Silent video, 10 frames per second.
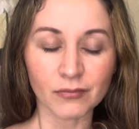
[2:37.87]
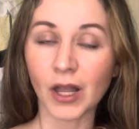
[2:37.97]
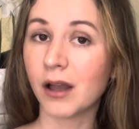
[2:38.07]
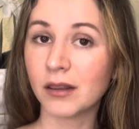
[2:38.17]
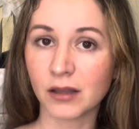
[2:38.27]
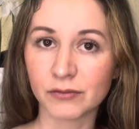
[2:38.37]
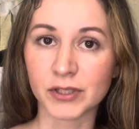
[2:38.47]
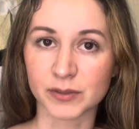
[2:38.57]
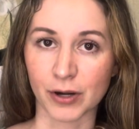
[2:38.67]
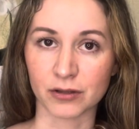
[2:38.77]
I love the
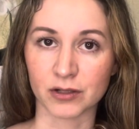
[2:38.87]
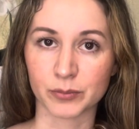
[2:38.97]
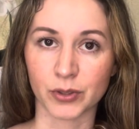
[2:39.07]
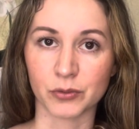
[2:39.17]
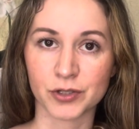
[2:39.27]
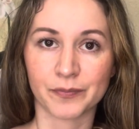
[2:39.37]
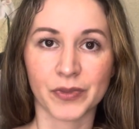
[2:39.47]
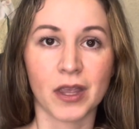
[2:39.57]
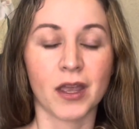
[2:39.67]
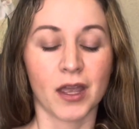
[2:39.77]
spiral approach.
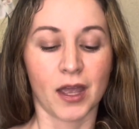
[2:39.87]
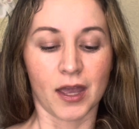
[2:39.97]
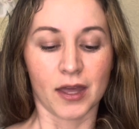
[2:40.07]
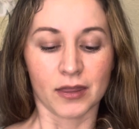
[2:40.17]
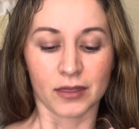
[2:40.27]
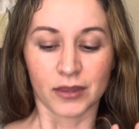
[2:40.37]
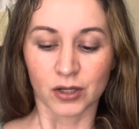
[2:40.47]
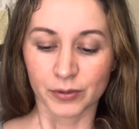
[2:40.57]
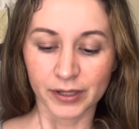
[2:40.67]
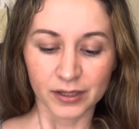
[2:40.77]
The
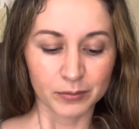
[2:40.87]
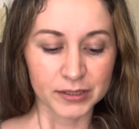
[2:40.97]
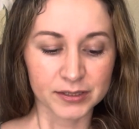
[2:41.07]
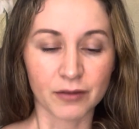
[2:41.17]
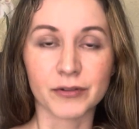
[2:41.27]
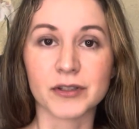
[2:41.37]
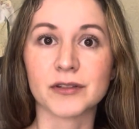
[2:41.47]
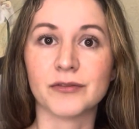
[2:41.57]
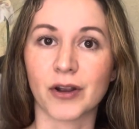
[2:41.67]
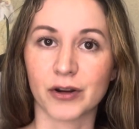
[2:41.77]
curriculum itself is
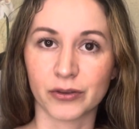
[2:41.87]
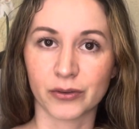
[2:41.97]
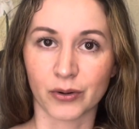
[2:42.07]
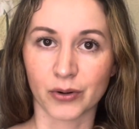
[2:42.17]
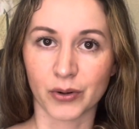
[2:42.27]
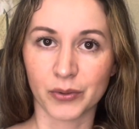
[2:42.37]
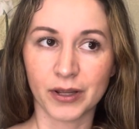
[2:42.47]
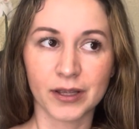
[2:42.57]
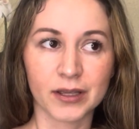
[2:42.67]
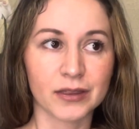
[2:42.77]
very thorough.
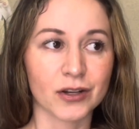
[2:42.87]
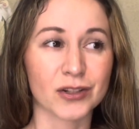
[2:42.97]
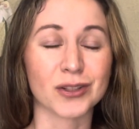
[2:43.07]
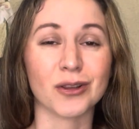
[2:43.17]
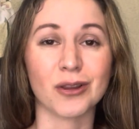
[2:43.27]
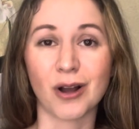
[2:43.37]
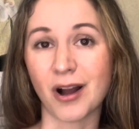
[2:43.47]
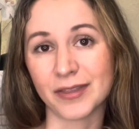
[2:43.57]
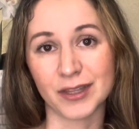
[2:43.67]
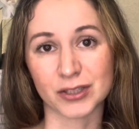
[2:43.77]
There is a
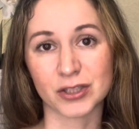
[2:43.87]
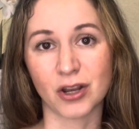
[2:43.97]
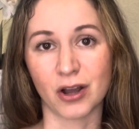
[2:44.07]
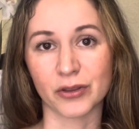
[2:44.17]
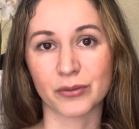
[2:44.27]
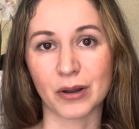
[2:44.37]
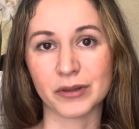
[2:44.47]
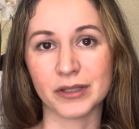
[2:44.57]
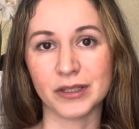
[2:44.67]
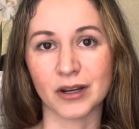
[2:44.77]
lot that's taught
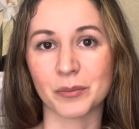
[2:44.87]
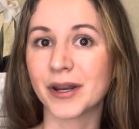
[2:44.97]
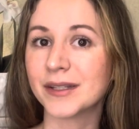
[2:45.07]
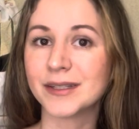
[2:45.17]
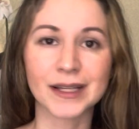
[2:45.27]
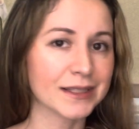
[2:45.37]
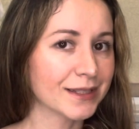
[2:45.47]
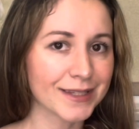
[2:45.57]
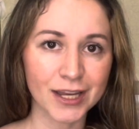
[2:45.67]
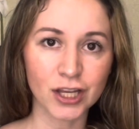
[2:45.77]
throughout the year, but it
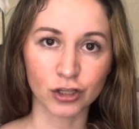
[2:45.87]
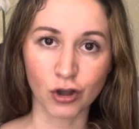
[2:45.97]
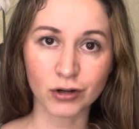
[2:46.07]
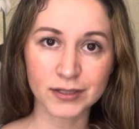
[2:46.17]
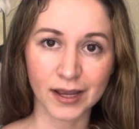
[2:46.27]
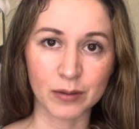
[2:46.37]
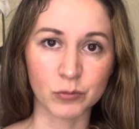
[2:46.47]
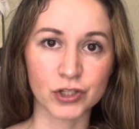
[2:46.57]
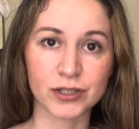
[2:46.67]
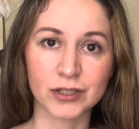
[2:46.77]
doesn't take a long time,
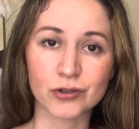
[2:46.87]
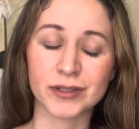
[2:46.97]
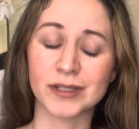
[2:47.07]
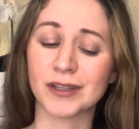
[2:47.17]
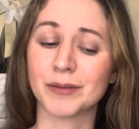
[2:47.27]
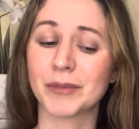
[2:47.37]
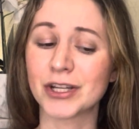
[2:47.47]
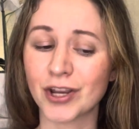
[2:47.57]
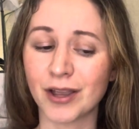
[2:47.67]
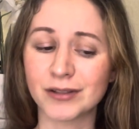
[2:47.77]
which is interesting. My
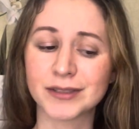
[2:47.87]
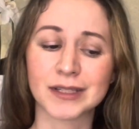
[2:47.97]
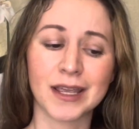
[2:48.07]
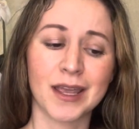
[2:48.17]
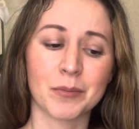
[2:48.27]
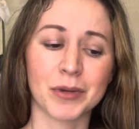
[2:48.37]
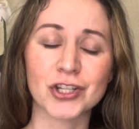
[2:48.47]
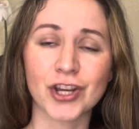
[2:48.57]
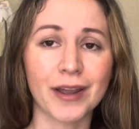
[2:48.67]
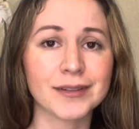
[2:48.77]

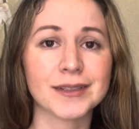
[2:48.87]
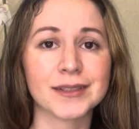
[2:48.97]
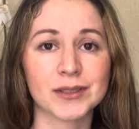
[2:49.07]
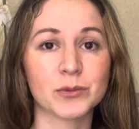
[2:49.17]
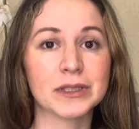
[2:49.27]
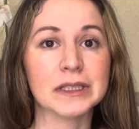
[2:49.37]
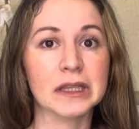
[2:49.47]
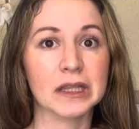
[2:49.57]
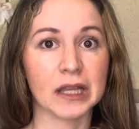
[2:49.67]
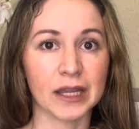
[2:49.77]
child doesn't really
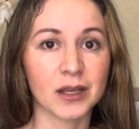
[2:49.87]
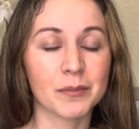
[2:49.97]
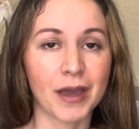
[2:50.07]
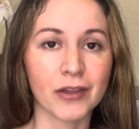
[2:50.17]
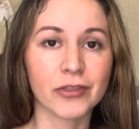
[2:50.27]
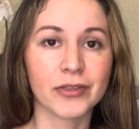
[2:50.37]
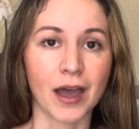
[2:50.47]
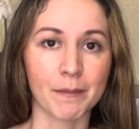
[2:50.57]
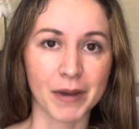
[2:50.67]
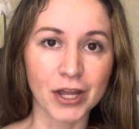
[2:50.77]
like math
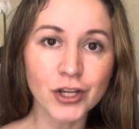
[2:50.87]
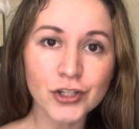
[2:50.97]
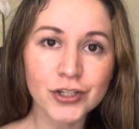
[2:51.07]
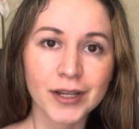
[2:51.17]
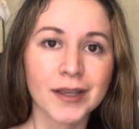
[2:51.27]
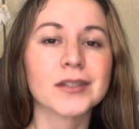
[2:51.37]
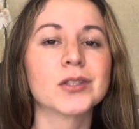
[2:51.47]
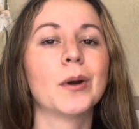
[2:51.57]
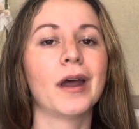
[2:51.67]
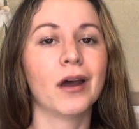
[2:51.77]
that much,
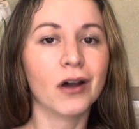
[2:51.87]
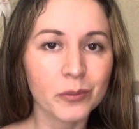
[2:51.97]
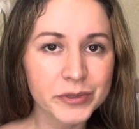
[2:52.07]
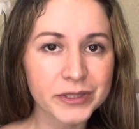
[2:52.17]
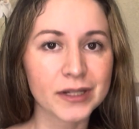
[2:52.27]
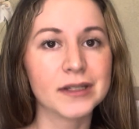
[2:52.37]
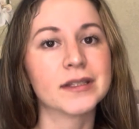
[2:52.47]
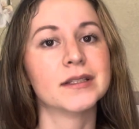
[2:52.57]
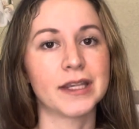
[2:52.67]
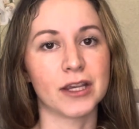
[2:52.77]
so it helps that it
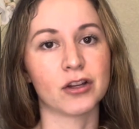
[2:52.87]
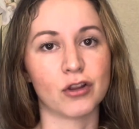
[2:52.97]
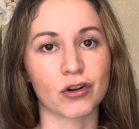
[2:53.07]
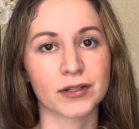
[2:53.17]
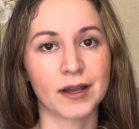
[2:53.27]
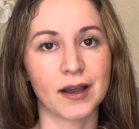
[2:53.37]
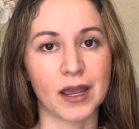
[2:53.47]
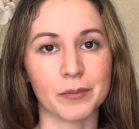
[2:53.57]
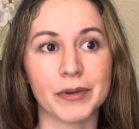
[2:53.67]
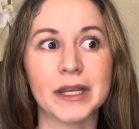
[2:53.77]
doesn't take a long
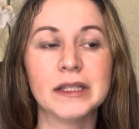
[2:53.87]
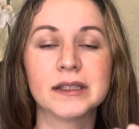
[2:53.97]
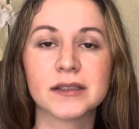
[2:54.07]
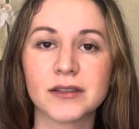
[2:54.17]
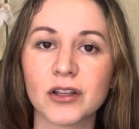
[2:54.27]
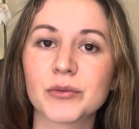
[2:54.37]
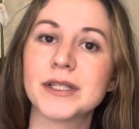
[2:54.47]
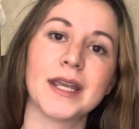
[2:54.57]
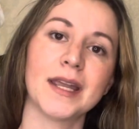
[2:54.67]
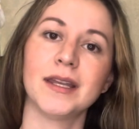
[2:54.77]
time, but he's still
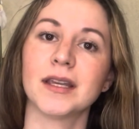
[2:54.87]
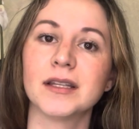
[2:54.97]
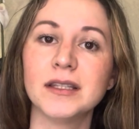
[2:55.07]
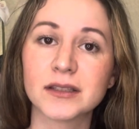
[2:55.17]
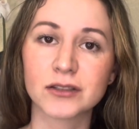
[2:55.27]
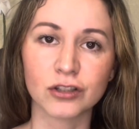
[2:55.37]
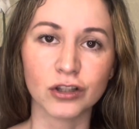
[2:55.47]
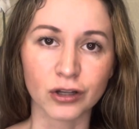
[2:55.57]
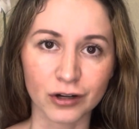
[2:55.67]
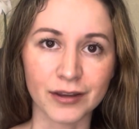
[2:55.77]
retaining and he's still
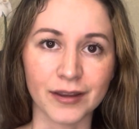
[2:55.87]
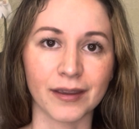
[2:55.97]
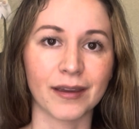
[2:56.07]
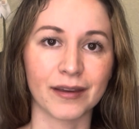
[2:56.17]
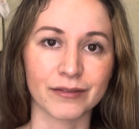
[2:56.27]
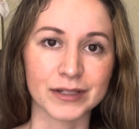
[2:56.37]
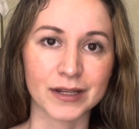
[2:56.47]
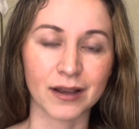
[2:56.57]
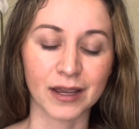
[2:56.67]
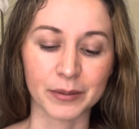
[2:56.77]
learning every
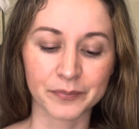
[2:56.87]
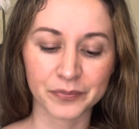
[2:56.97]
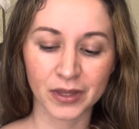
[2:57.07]
time.